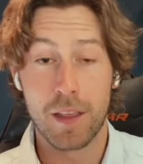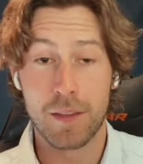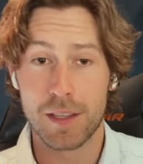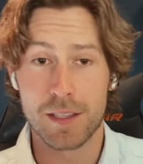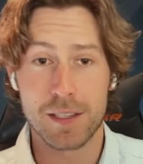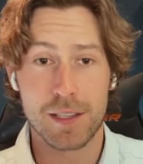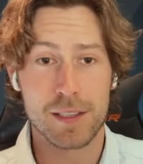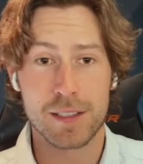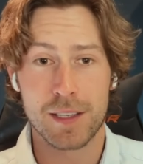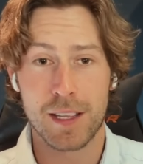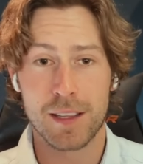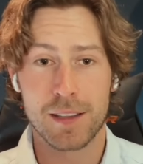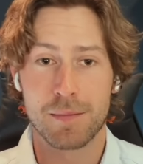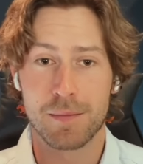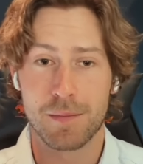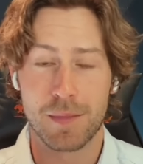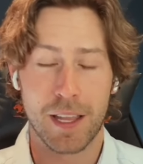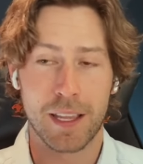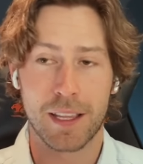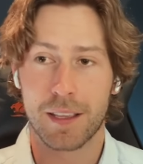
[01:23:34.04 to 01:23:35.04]
this is
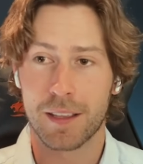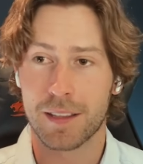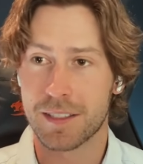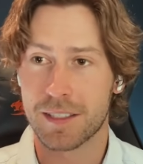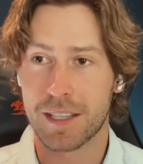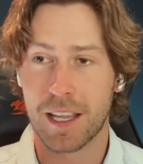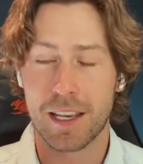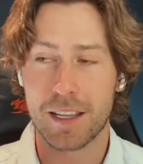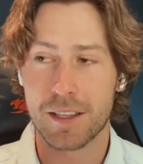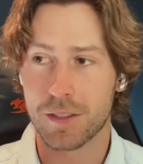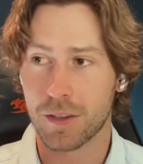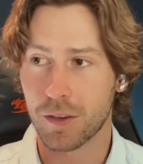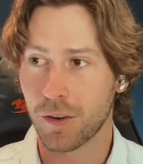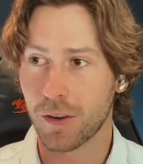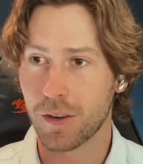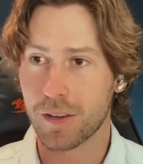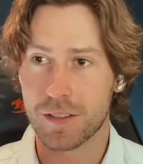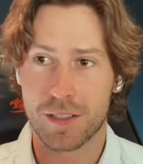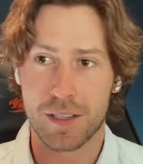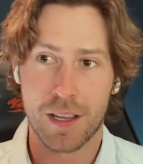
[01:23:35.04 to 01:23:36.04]
in like studies
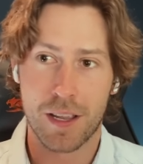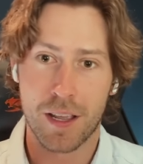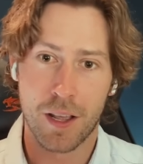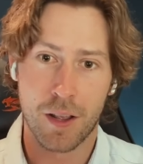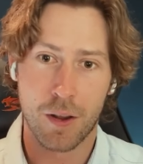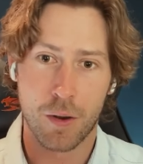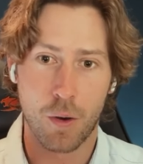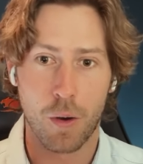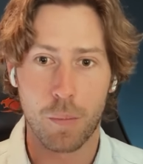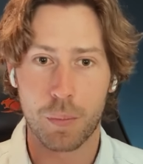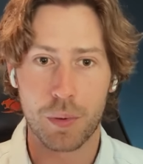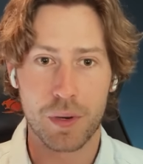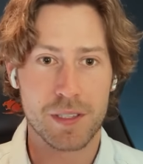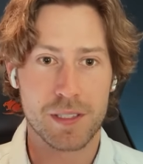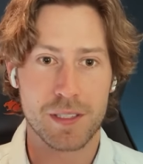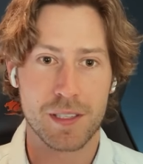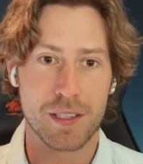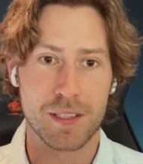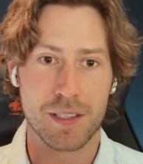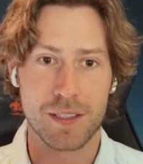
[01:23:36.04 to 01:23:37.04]
across
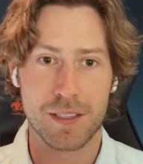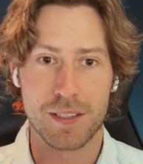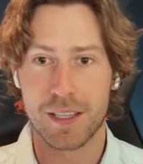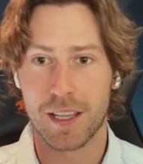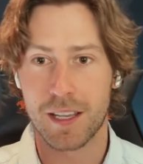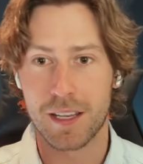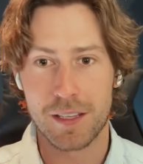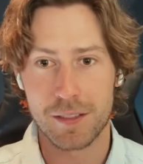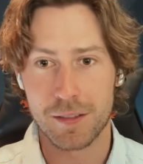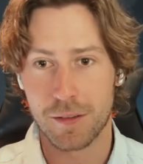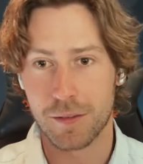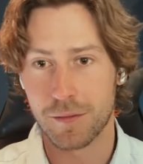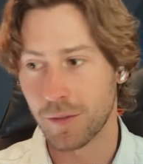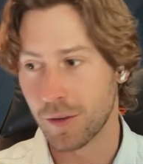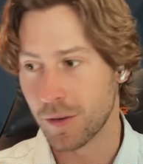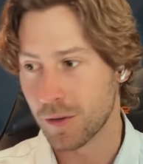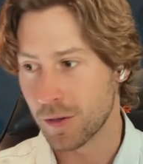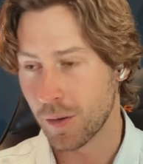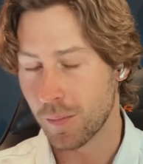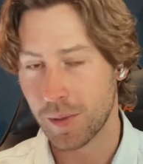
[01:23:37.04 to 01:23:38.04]
corporates. This is studies of
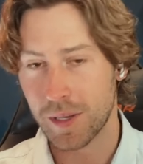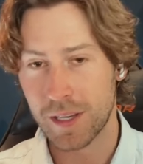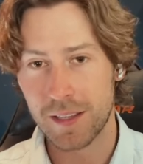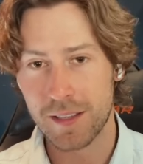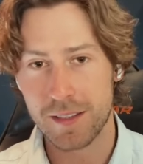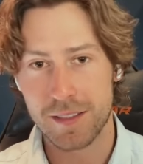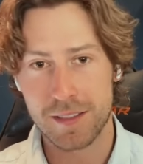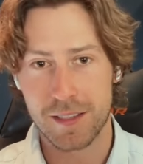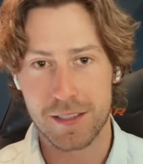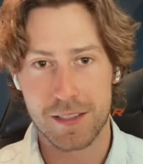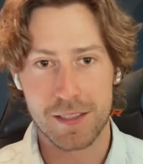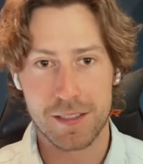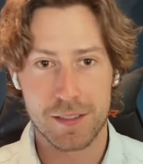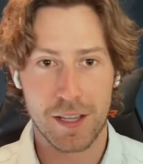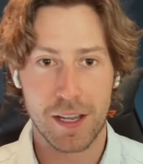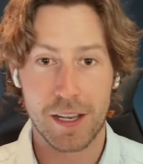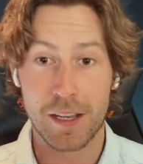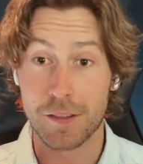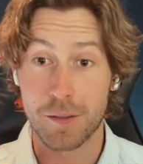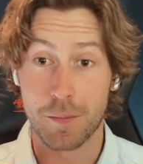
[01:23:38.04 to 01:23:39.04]
entrepreneurs. This is
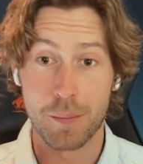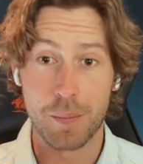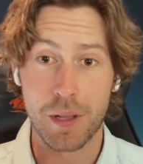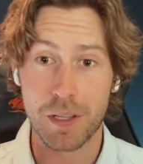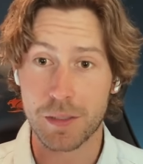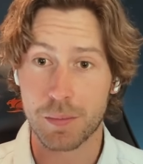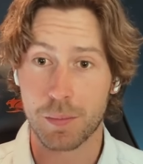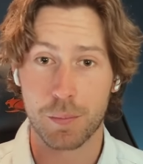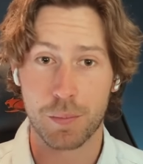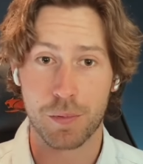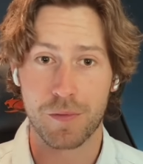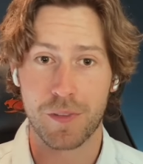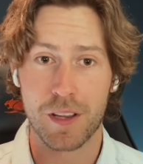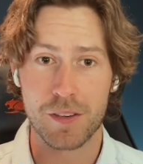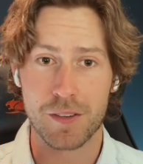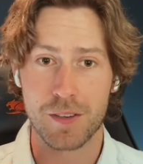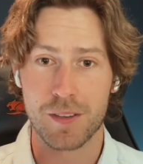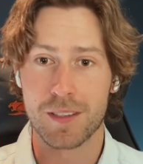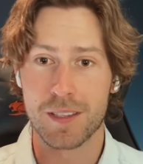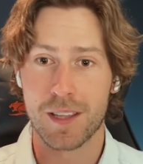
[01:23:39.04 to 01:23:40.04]
studies of multiple
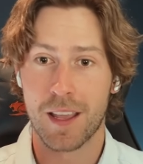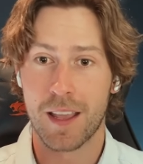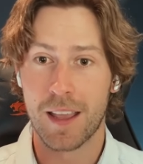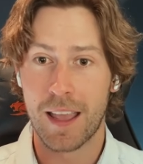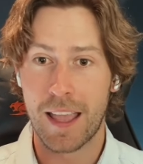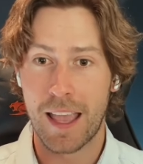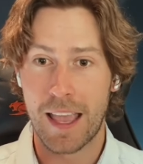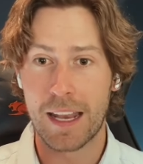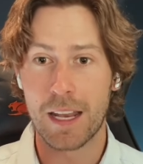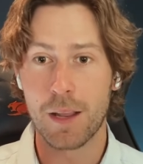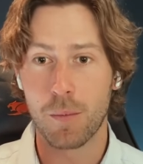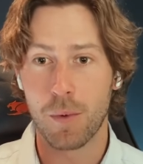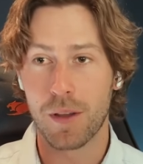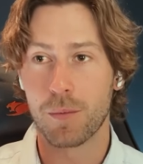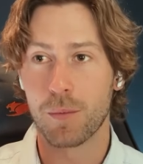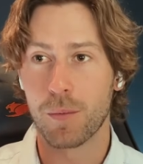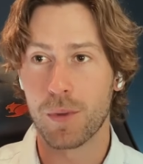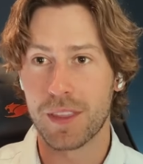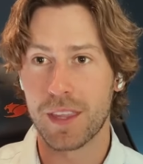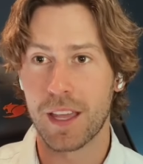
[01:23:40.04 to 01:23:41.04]
professions.
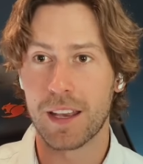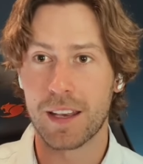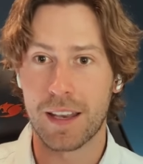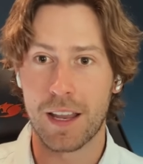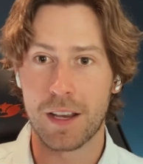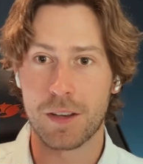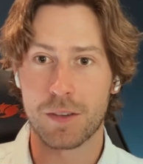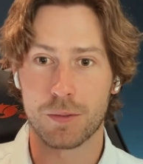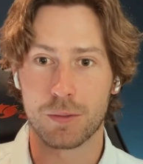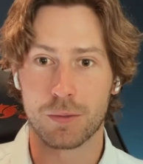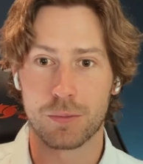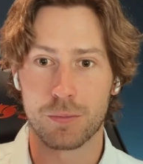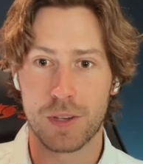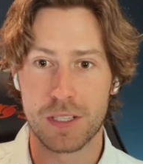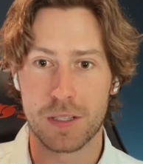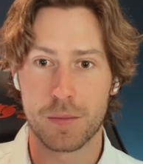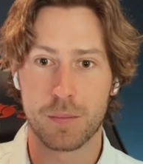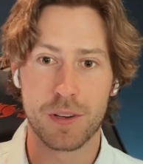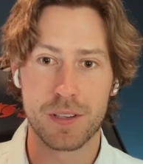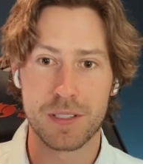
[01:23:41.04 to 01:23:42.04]
Anyone with that natural
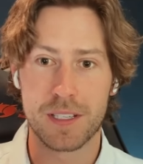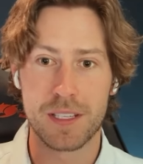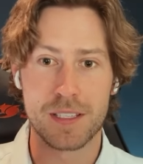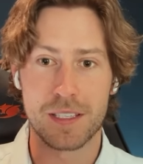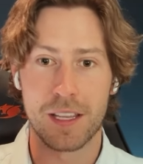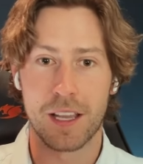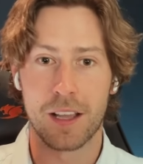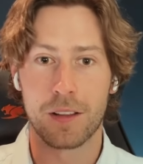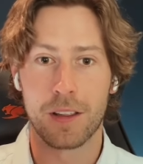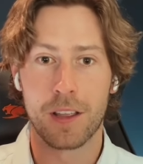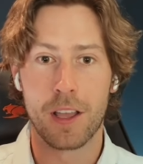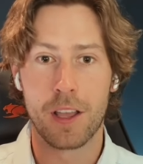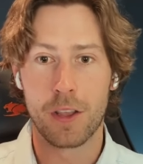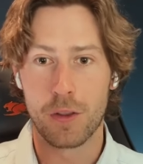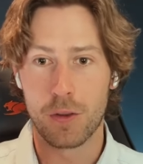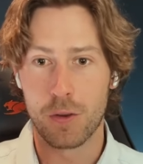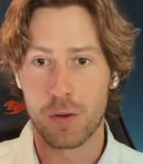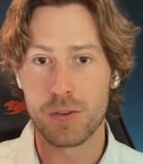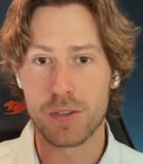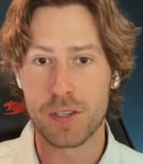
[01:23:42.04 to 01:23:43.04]
reciprocity style
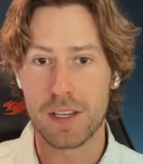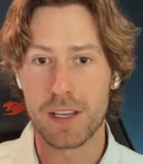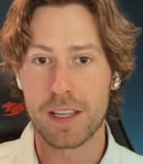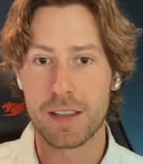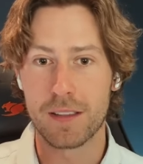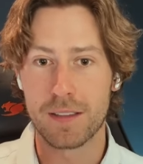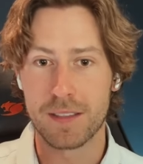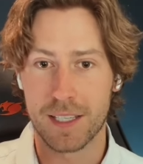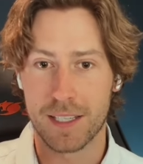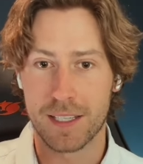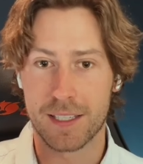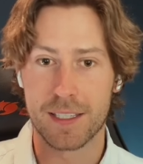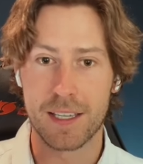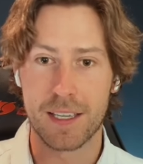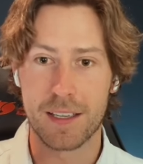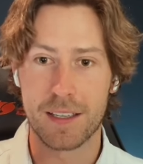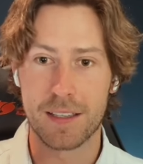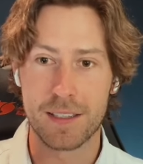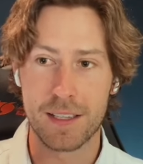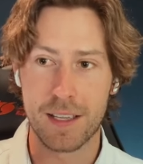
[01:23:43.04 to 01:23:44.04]
usually
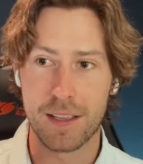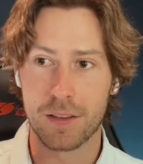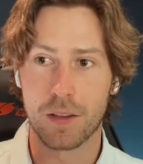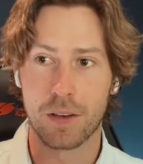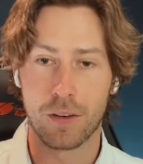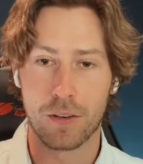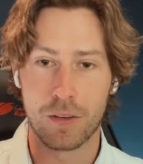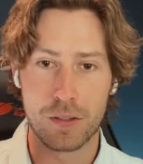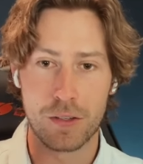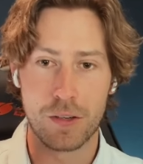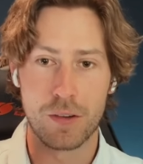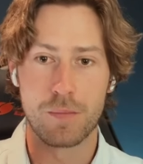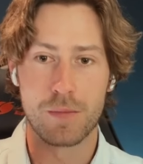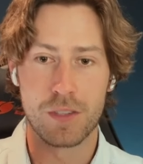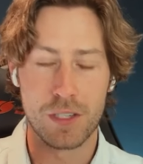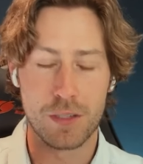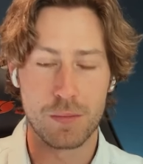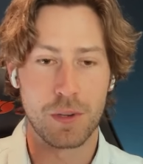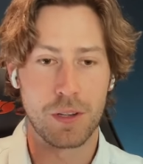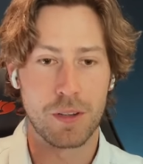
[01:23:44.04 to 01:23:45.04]
succeeds in the long
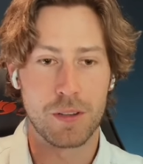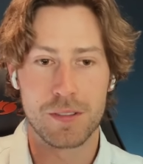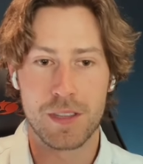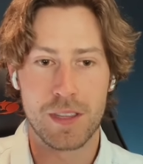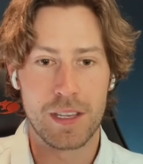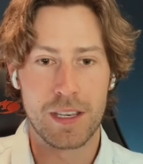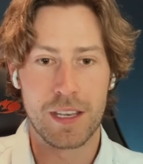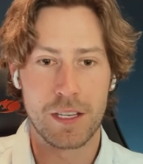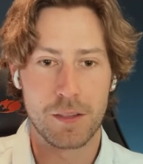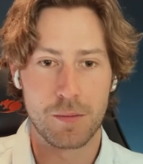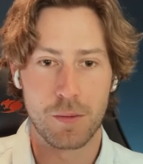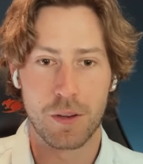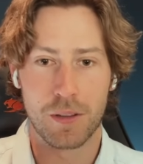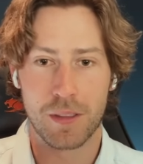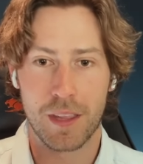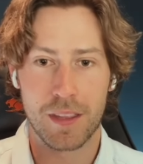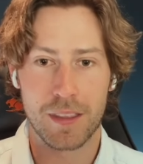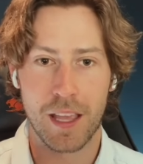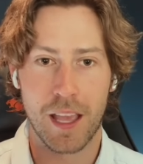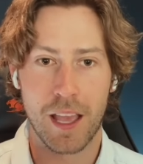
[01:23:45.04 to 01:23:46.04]
term just because of the
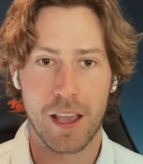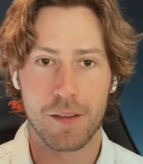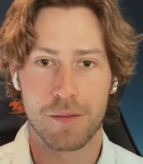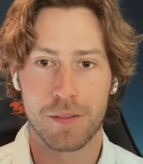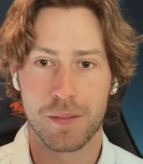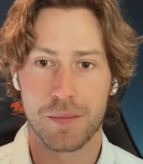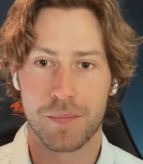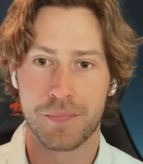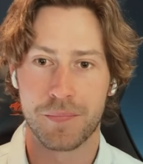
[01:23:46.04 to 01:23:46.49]
network that they have.